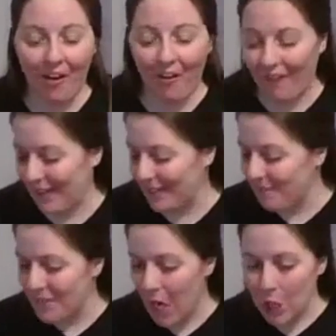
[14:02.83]
All
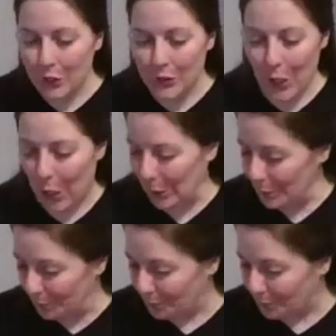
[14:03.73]
right,
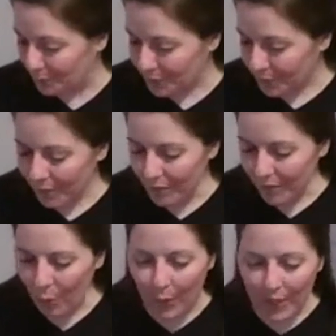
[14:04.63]
so
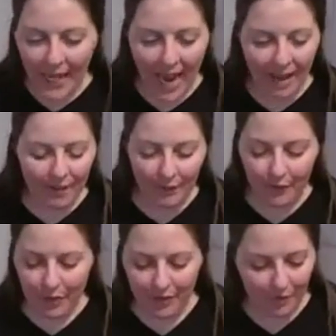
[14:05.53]
we have a
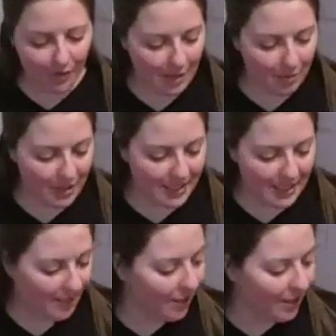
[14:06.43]
few different options
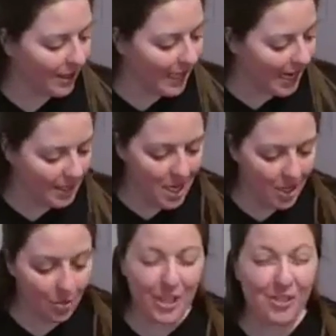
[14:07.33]
here. Again,
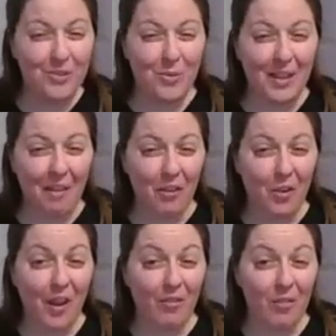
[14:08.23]
you can use whatever
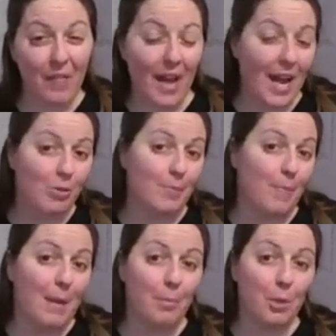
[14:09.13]
you have around the house,
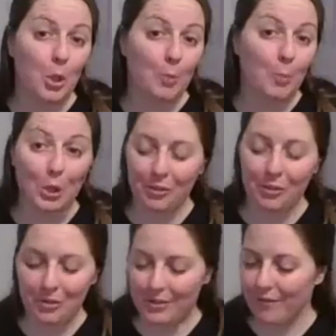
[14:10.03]
paper,
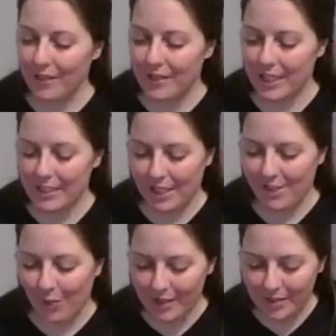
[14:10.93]
markers, different things that you
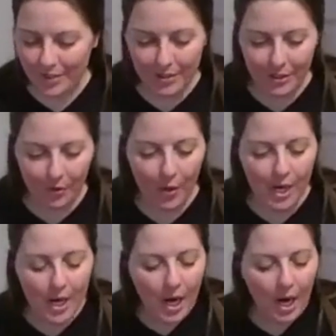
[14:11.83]
wanted to do.
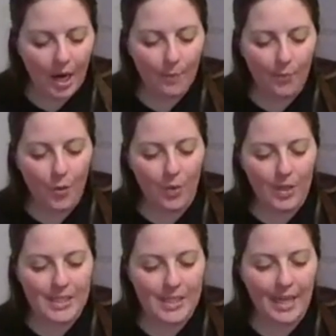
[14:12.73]
The
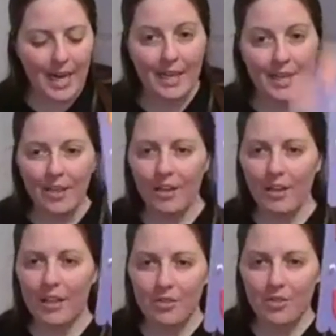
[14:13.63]
ones that I had here
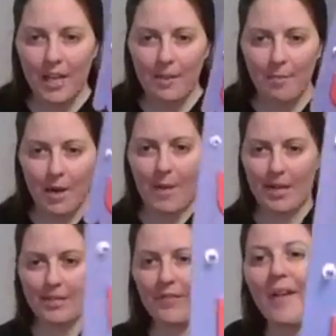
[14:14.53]
yesterday, the mom
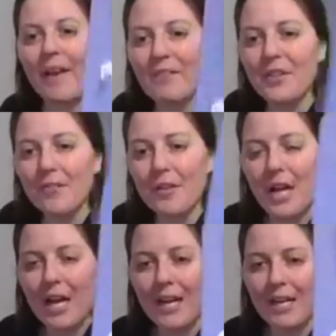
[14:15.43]
has 5 different
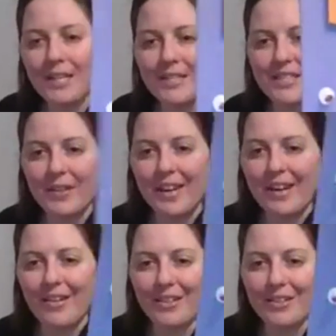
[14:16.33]
eyes, different
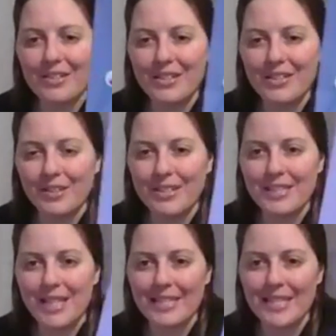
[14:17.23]
colors, different
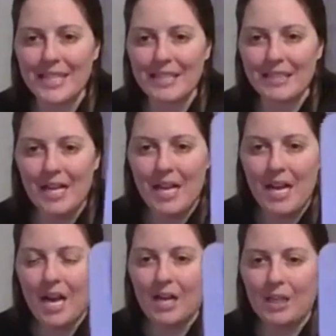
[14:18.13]
sizes.
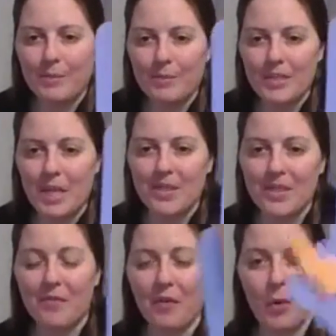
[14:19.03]
Some is
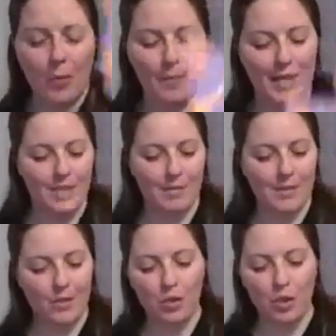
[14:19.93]
foam and some is
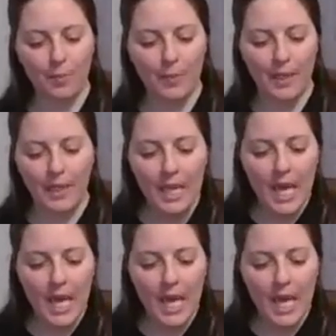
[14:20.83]
a Sharpie.